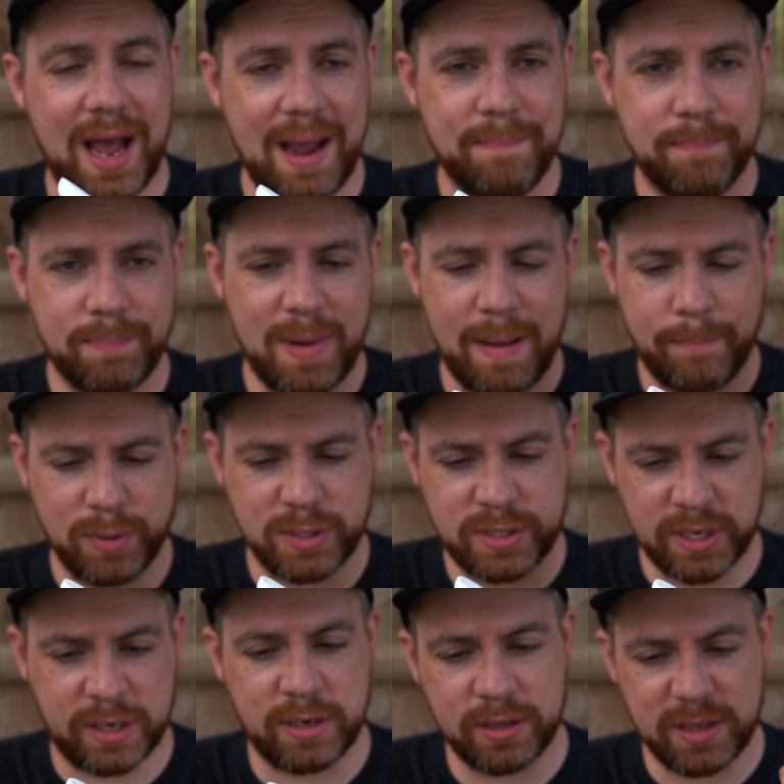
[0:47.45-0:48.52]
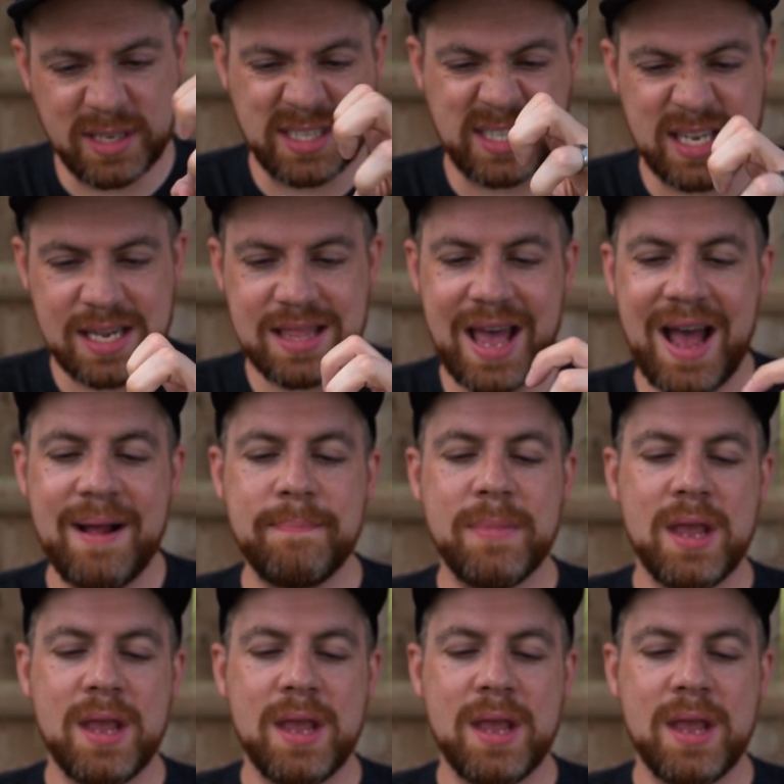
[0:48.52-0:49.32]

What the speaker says: I particularly see that.